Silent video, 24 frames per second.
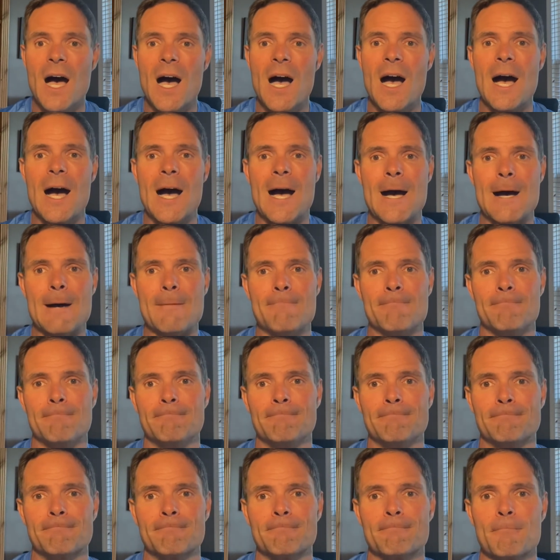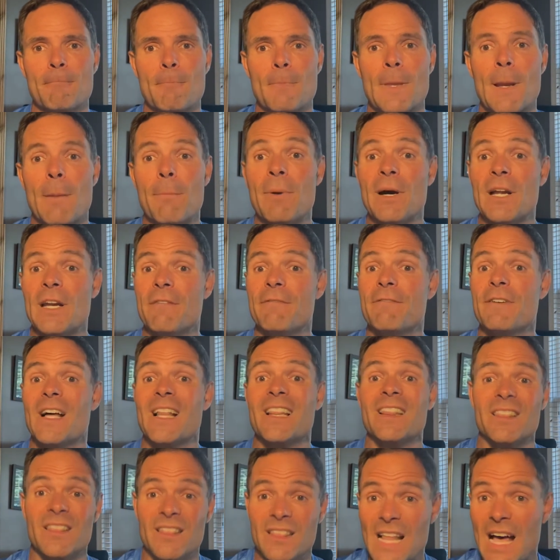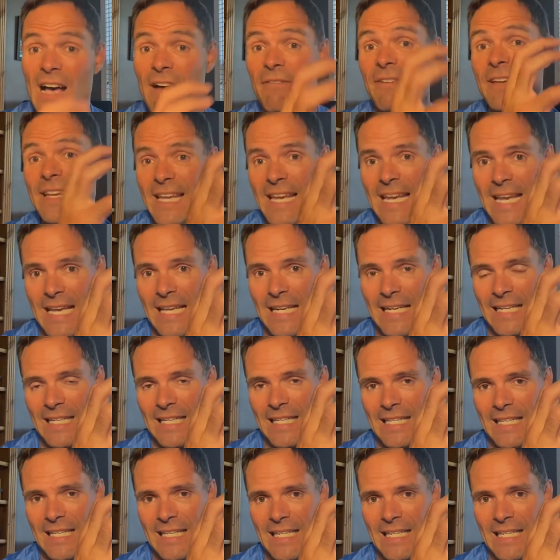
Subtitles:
But if loving it